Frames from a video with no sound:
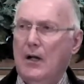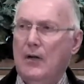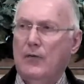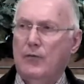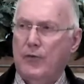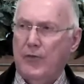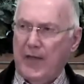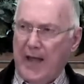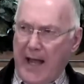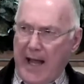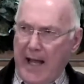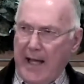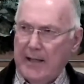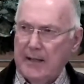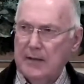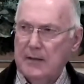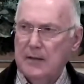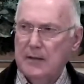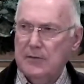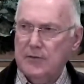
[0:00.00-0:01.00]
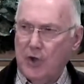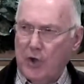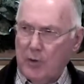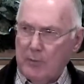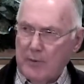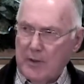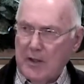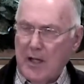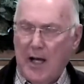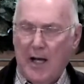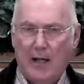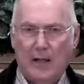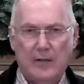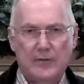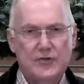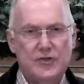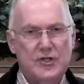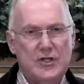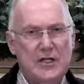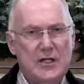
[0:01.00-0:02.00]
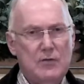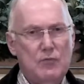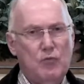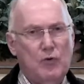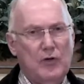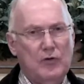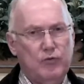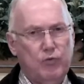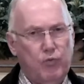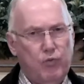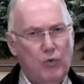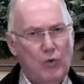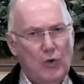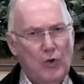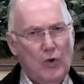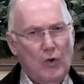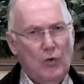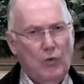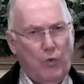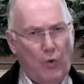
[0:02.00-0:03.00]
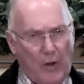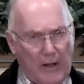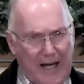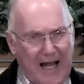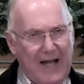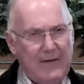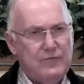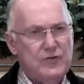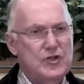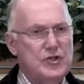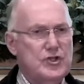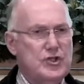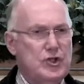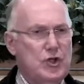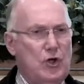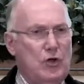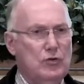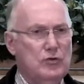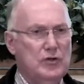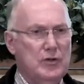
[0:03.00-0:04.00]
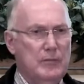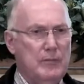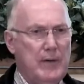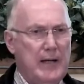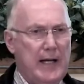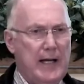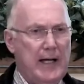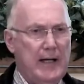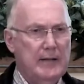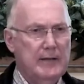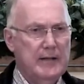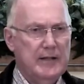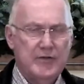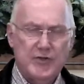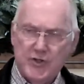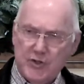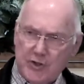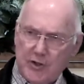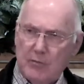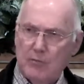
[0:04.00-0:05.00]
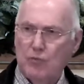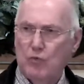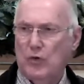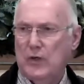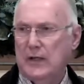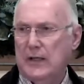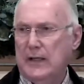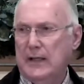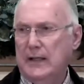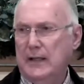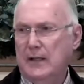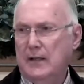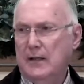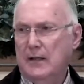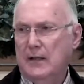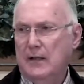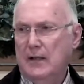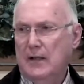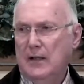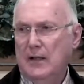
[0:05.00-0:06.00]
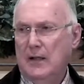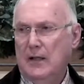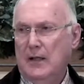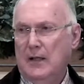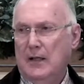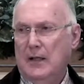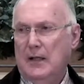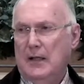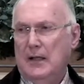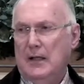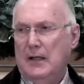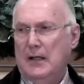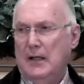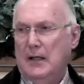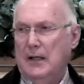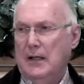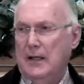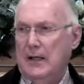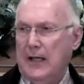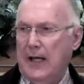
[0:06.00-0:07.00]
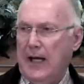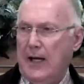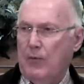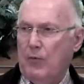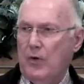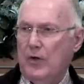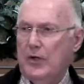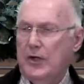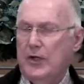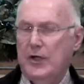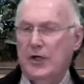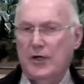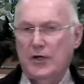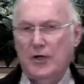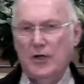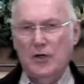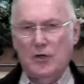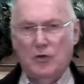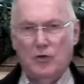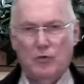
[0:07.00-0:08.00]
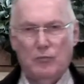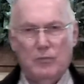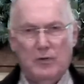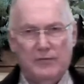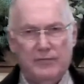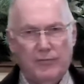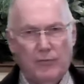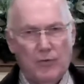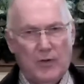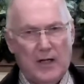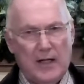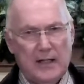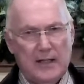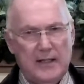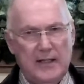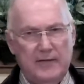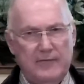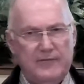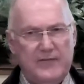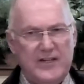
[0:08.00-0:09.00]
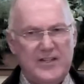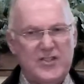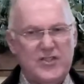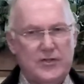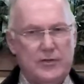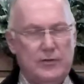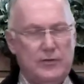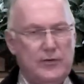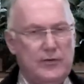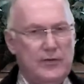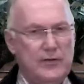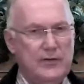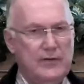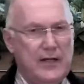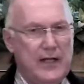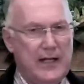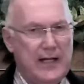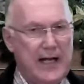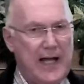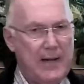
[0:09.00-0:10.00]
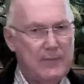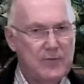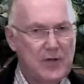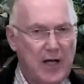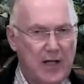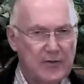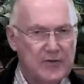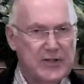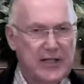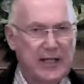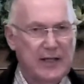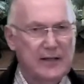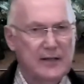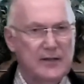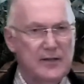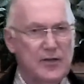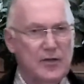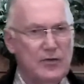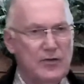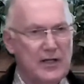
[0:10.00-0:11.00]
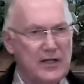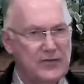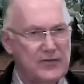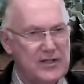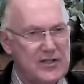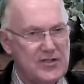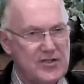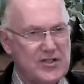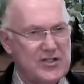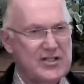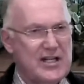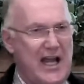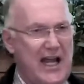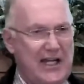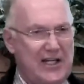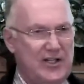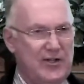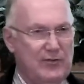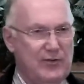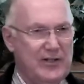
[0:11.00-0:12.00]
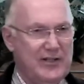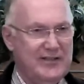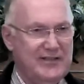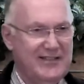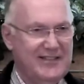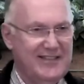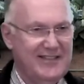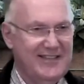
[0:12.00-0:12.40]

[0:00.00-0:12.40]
that terminology with what I've just talked about in some way. Now, I want you to know before I give this to you that I'm not telling you that this is accurate,